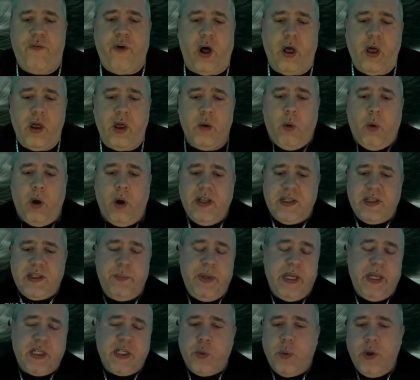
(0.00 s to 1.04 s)
Fallen one,
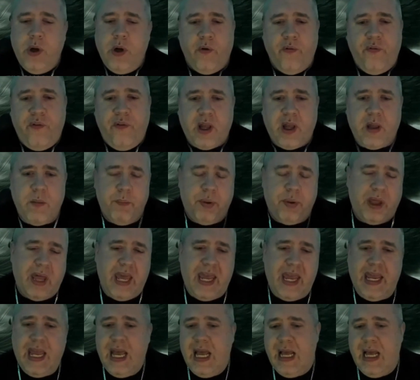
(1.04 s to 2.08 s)
bitch, we don't fucking
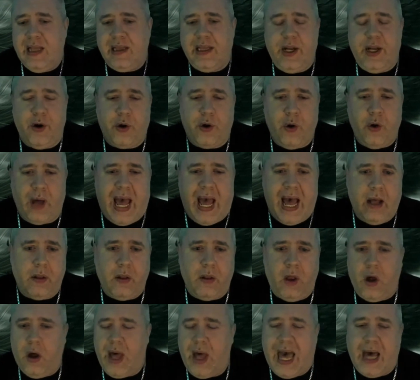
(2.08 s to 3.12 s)
play. Lyrical
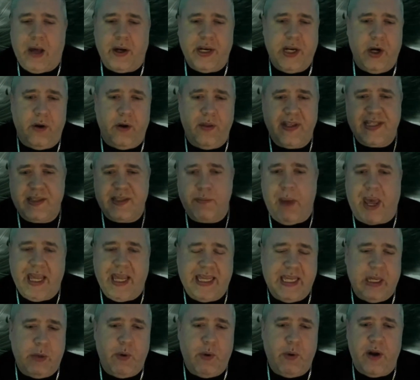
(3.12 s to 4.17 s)
outlaw, out here on this
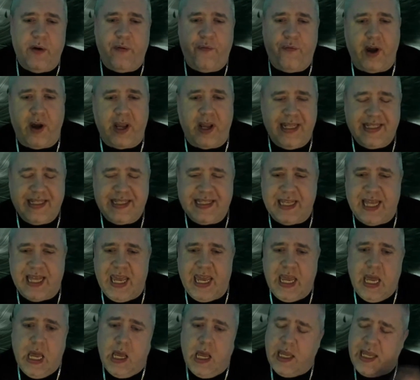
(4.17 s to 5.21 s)
mic, get ready to fucking
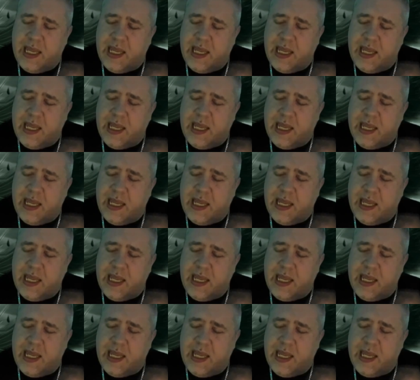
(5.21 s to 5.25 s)
slay.